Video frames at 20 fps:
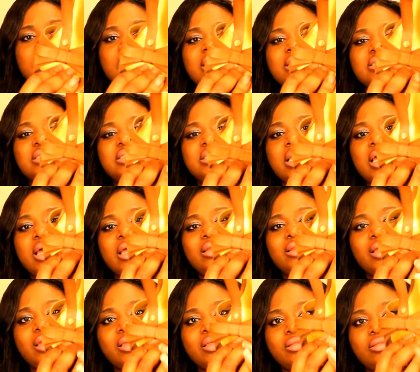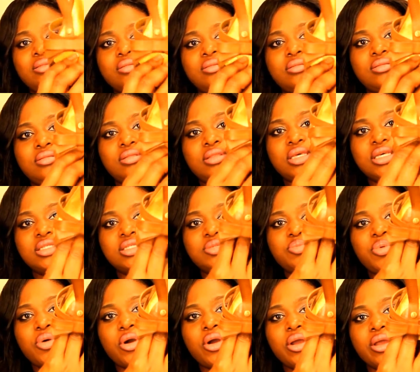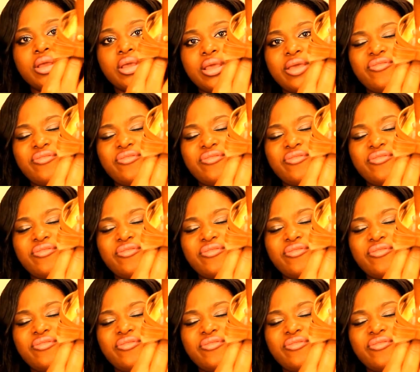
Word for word: the inside like this part